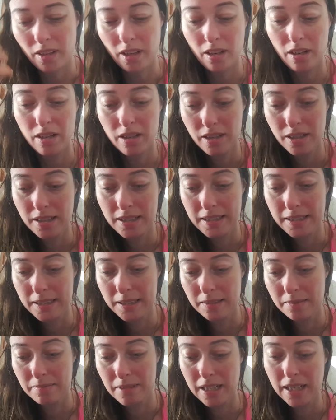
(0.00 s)

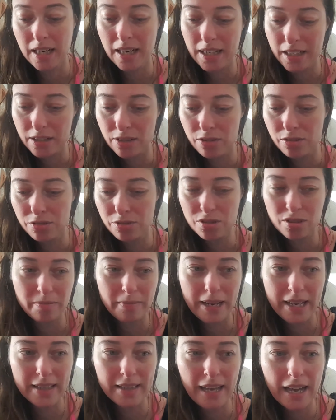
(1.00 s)
And I can also
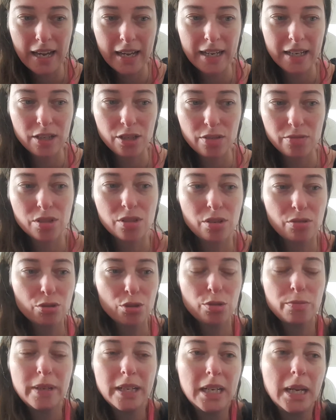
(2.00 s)
make that into a
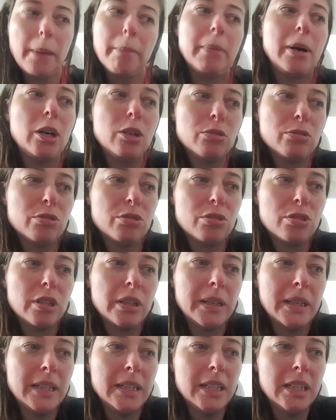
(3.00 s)
social media post.
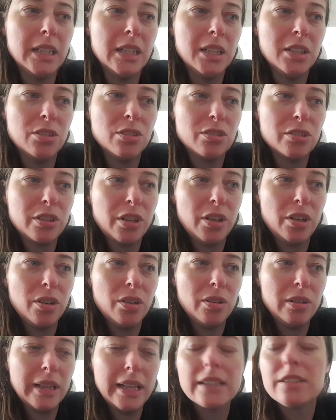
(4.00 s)

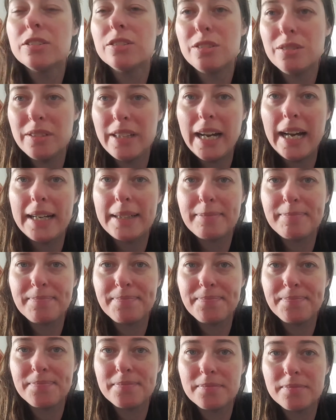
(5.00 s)
So let's do that.
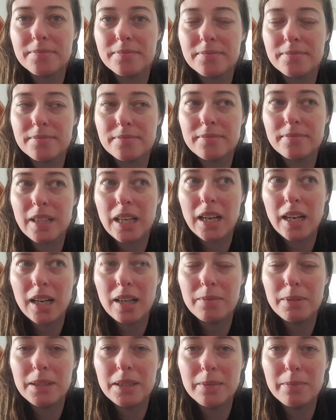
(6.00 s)

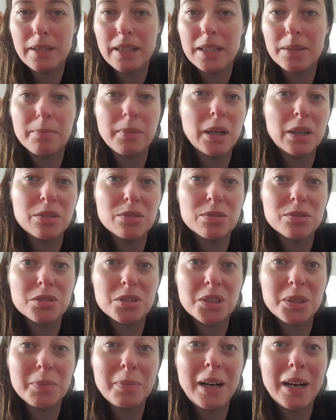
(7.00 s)
I'm gonna make a
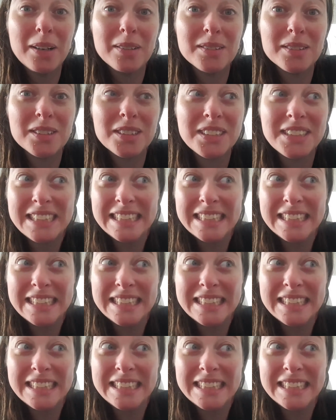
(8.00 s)
post about